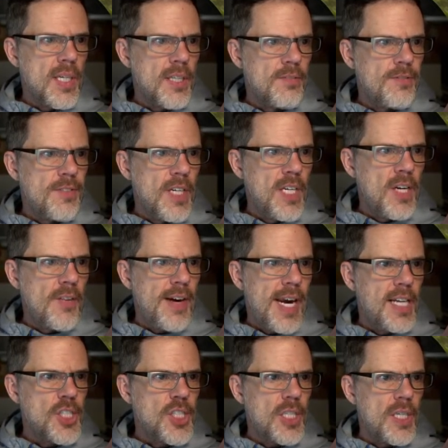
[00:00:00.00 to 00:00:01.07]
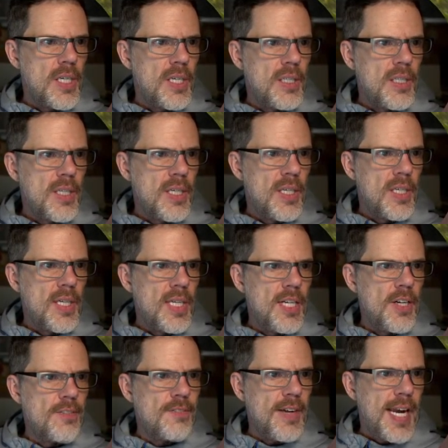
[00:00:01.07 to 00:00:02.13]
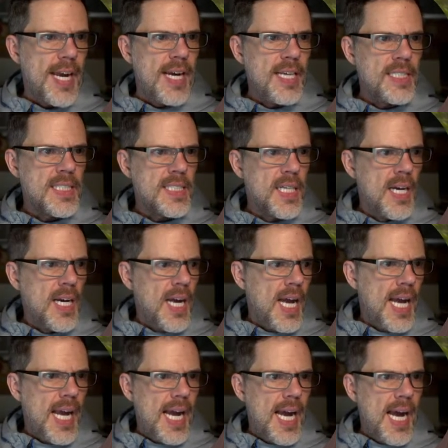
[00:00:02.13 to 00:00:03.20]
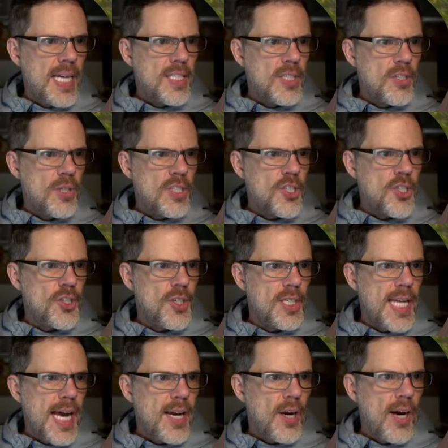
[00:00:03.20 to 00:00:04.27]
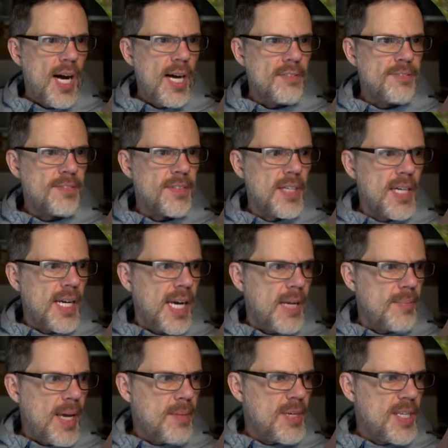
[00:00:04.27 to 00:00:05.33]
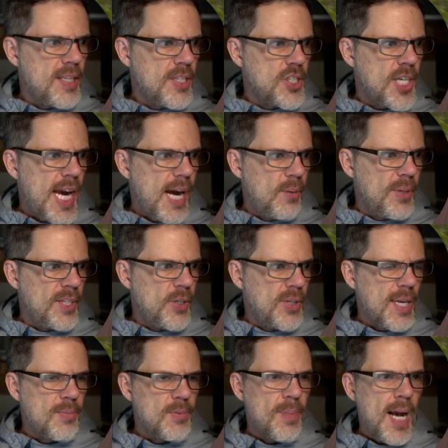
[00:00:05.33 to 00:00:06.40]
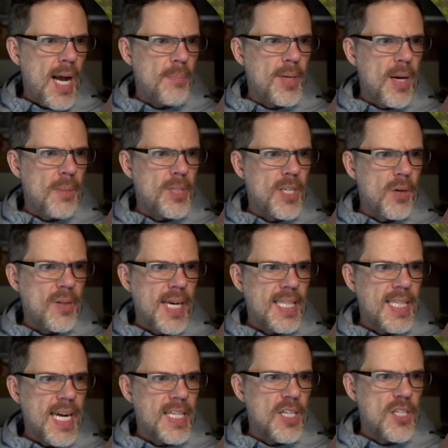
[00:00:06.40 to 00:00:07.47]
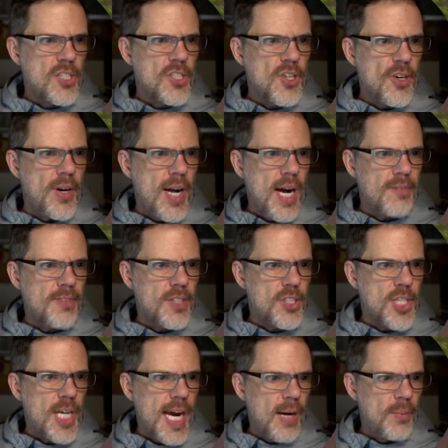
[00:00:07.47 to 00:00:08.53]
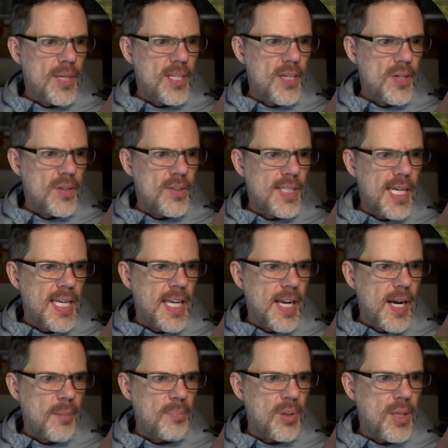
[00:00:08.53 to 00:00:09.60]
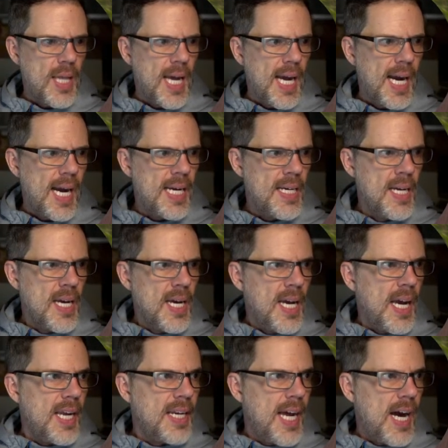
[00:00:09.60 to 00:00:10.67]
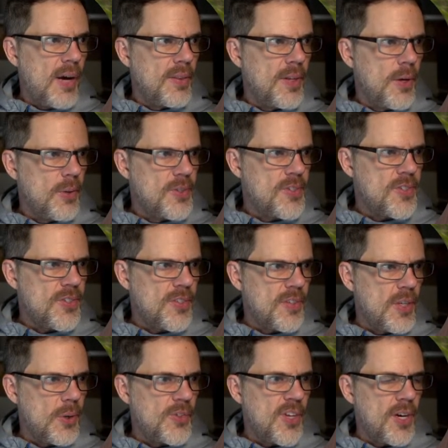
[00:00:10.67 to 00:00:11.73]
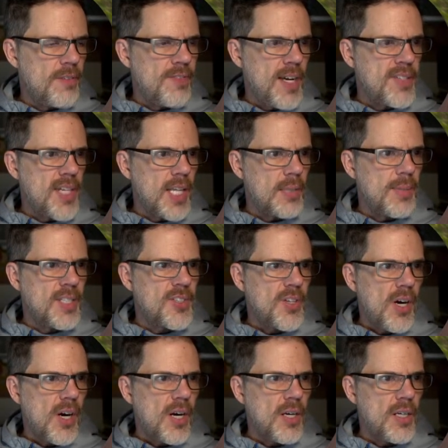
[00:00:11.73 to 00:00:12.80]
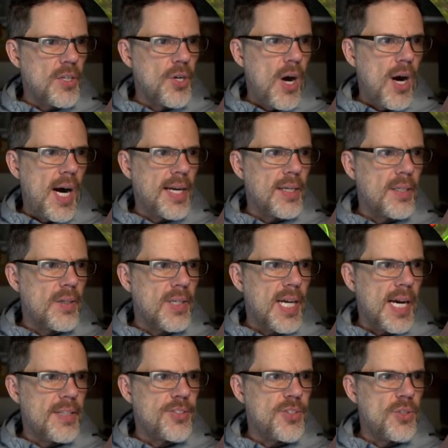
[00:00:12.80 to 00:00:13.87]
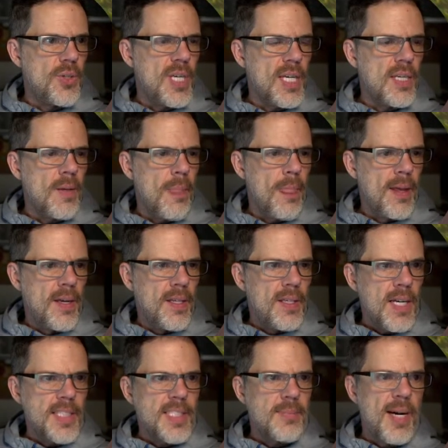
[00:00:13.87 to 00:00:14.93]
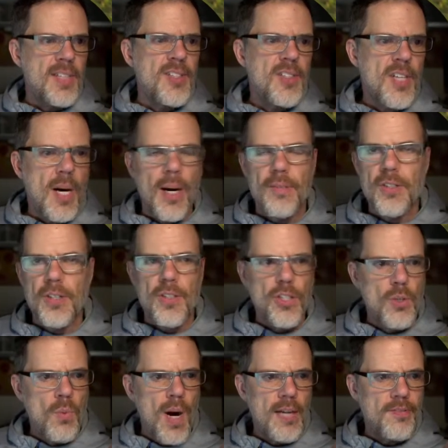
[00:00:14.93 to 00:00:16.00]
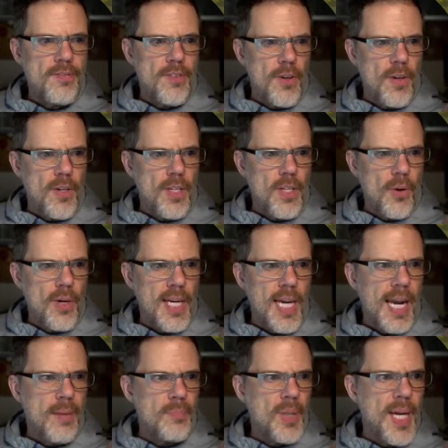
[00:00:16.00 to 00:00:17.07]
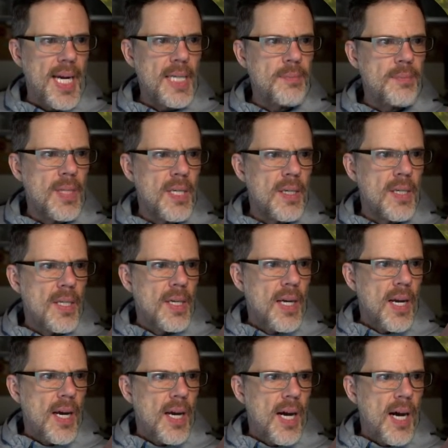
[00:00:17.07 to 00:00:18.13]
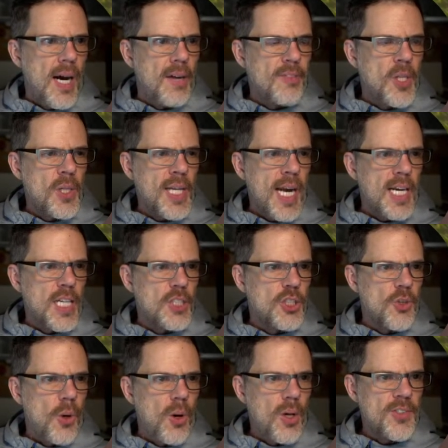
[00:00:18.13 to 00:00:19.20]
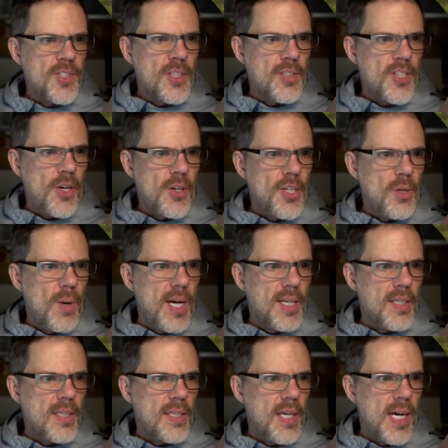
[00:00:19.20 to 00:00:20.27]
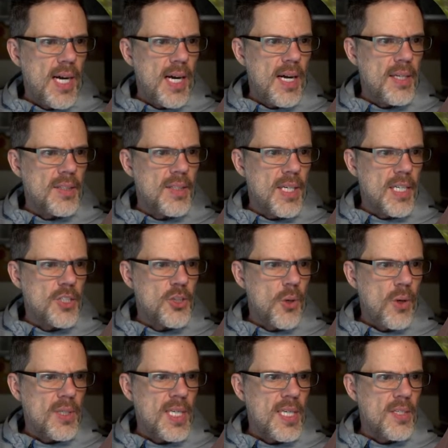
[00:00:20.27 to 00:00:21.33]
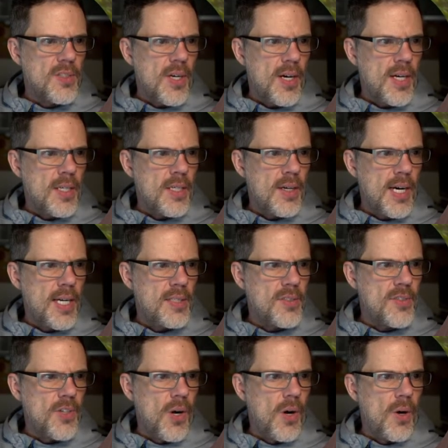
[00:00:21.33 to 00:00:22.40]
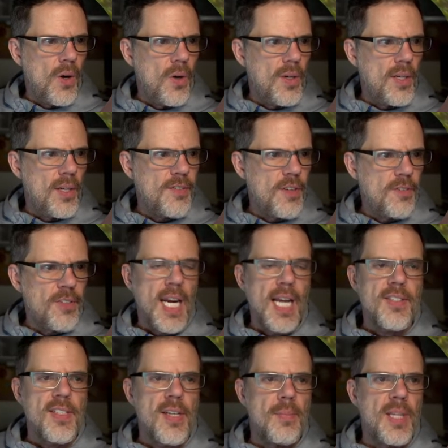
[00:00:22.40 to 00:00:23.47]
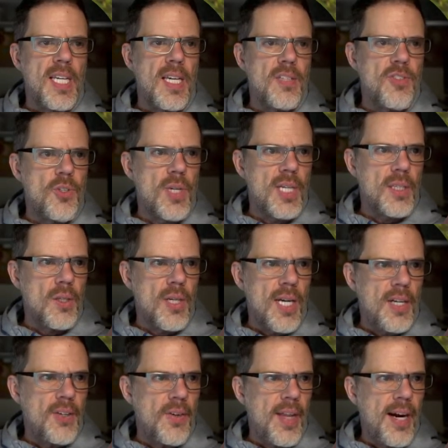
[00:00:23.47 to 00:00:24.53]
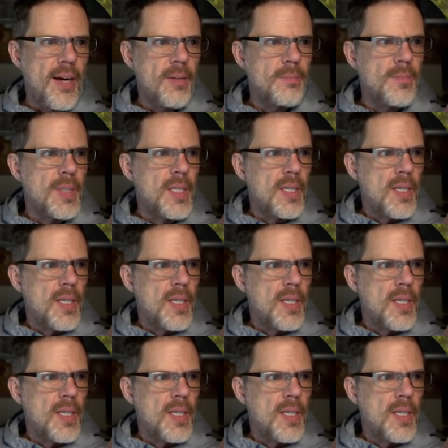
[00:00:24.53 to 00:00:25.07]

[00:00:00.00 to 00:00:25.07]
Configuration, Interface, and you can turn that off. And maybe the chat window keeps popping up. You don't like that? You can turn off the chat window and then hit Apply. And now those interface elements are gone. Okay, so you can customize this however you want for your gameplay. If you click on Controls, it'll tell you what the control keys are. Right. So if you forget some of these, you can look under there.